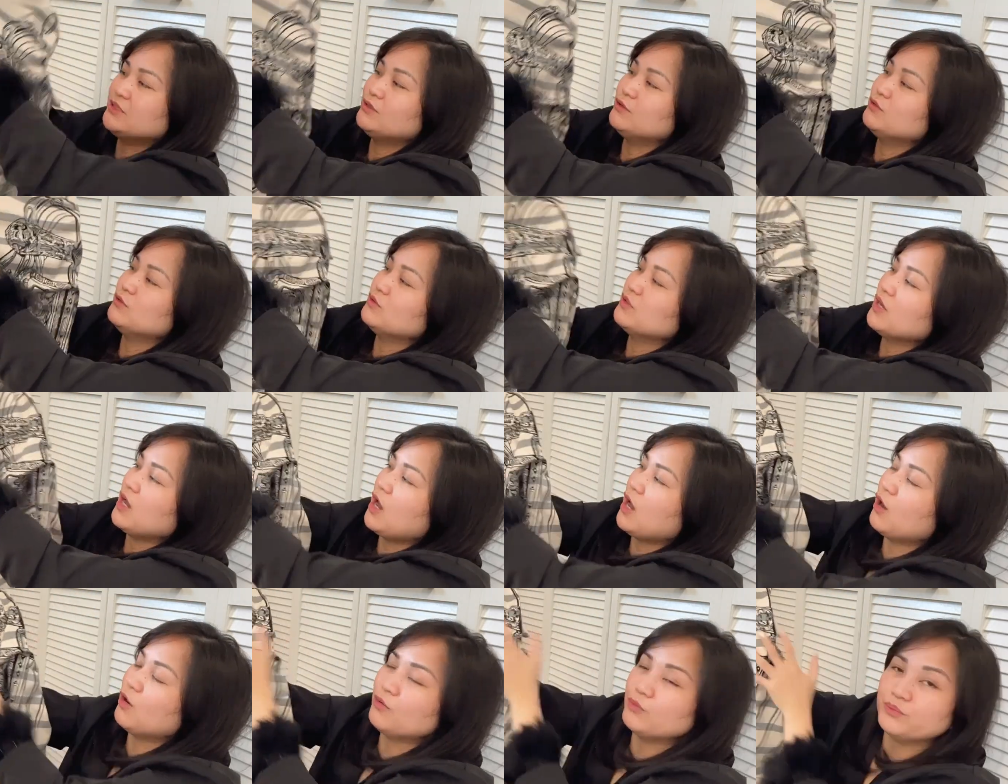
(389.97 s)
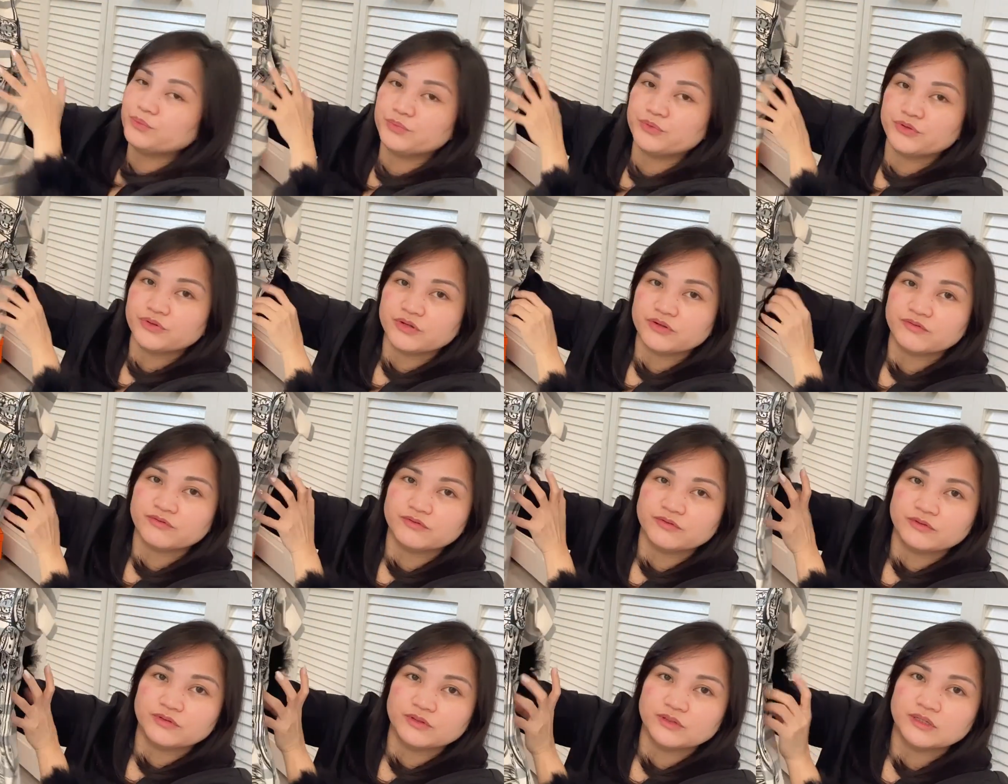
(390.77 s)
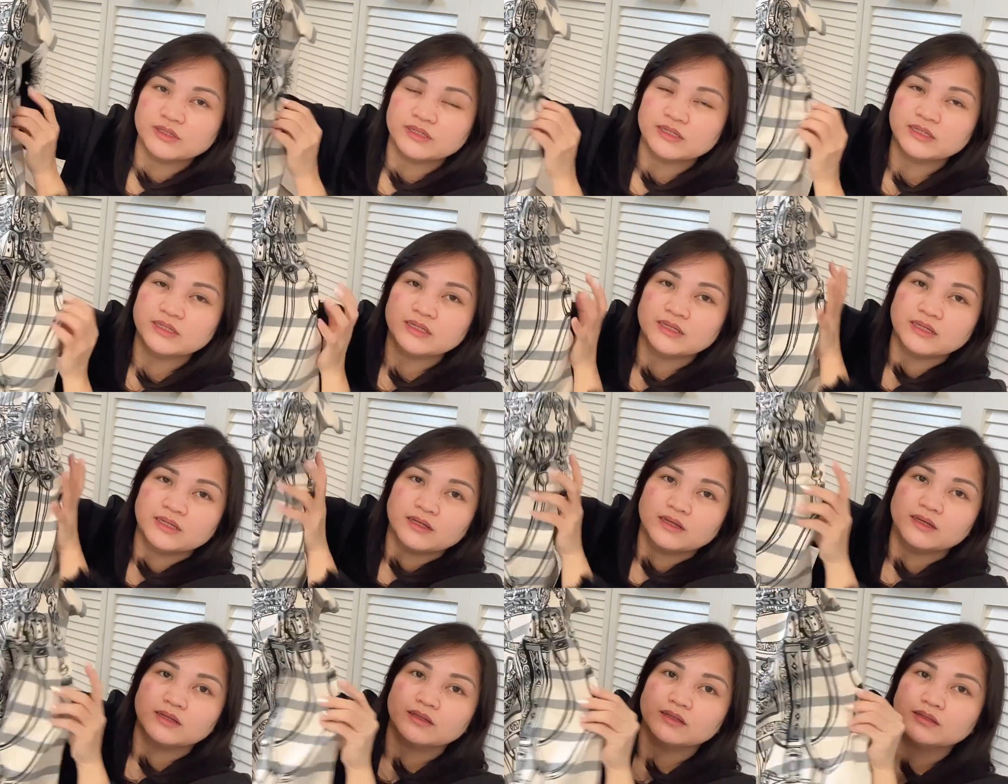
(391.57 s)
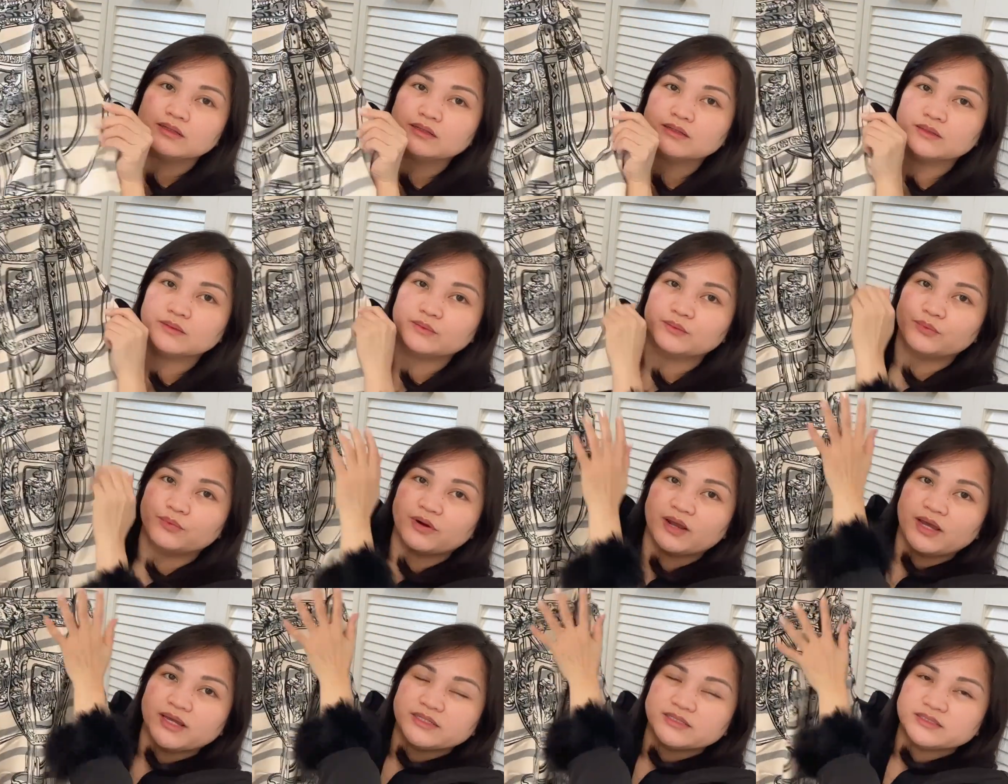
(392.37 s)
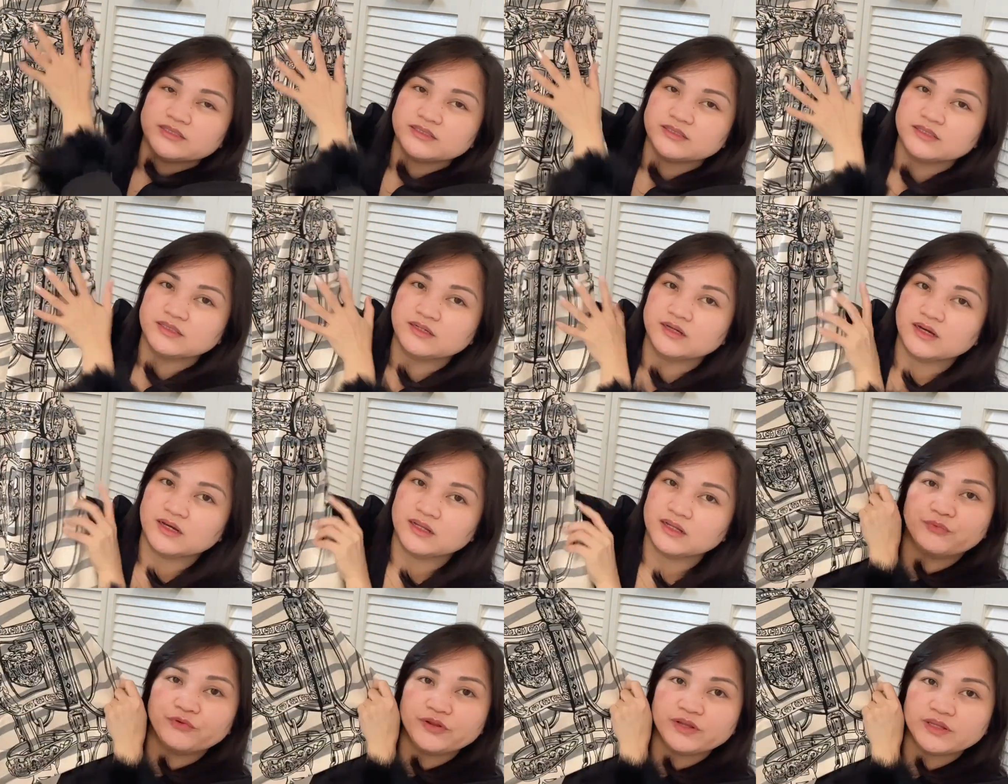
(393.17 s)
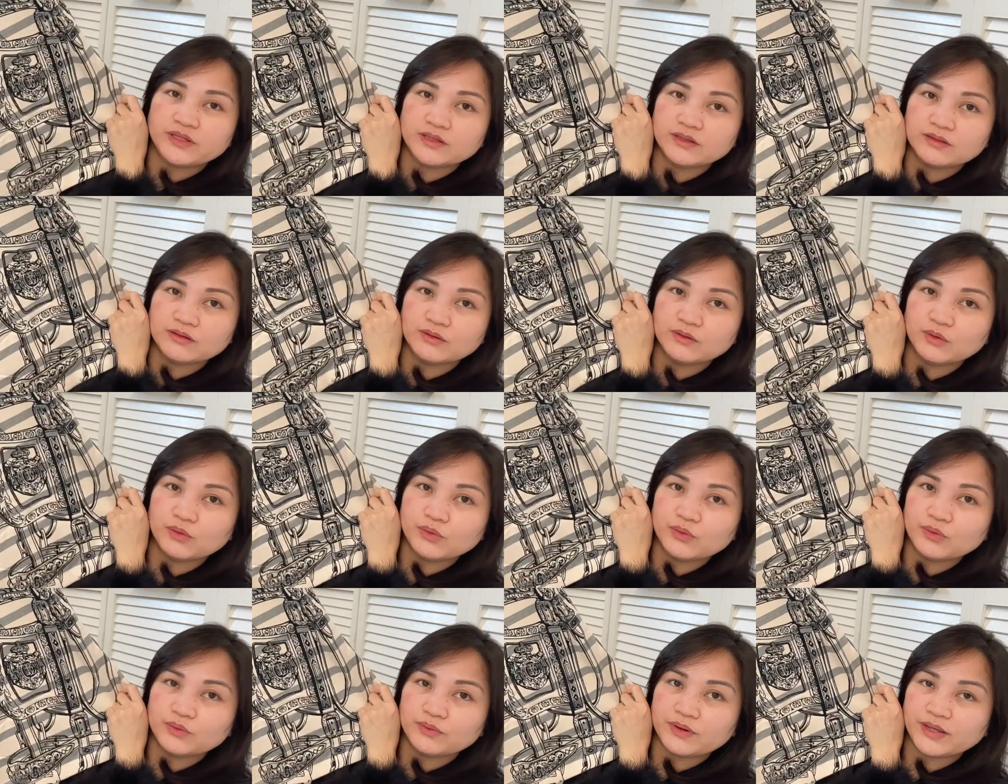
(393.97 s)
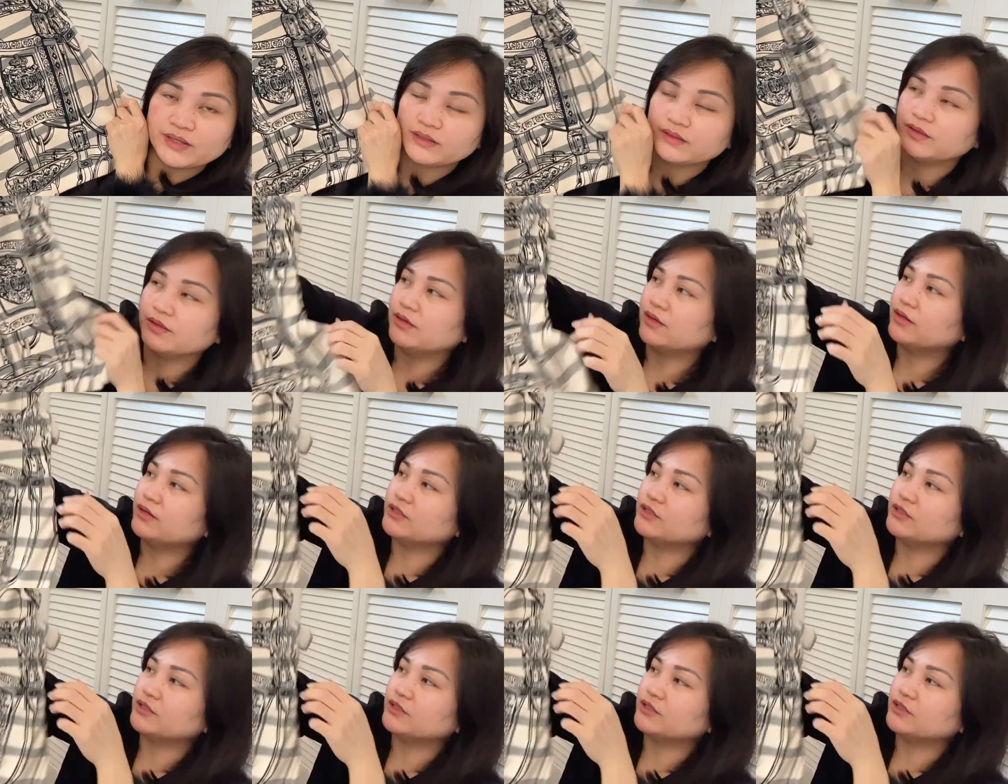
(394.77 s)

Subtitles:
Look how beautiful the Brides de Gala print logo right there.